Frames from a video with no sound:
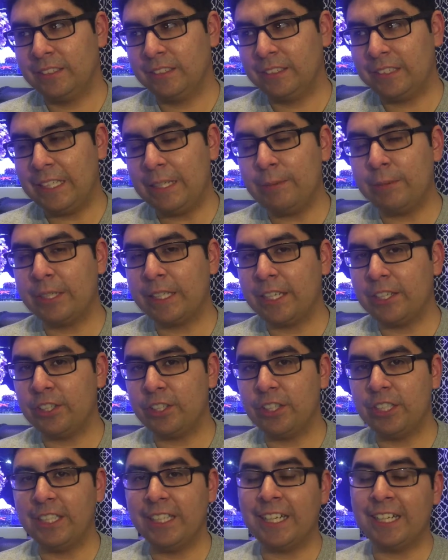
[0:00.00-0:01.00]
That one got
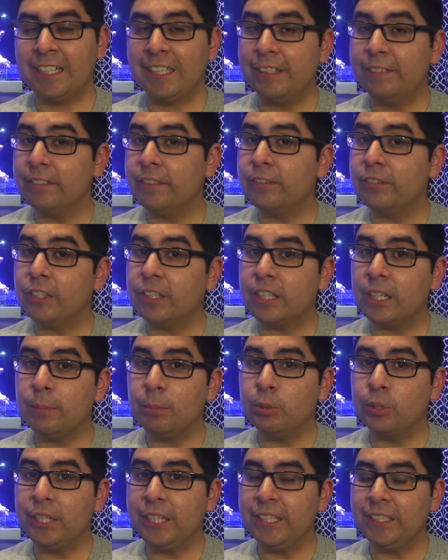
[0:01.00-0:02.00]
dirty. I left it for a
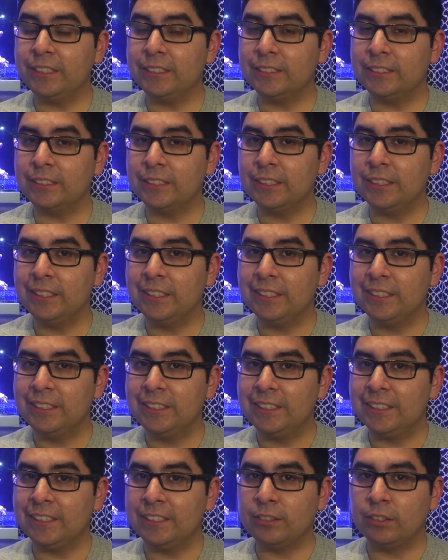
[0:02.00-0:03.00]
couple days,
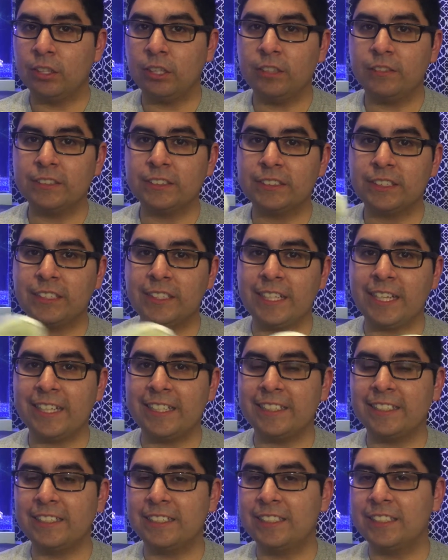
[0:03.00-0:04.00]
and all of a sudden I
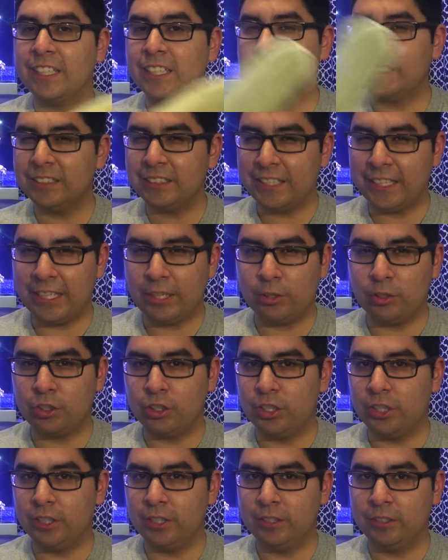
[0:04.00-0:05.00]
had tons of
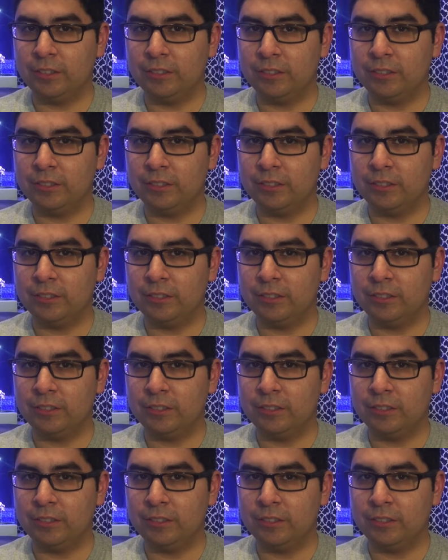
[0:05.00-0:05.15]
algae.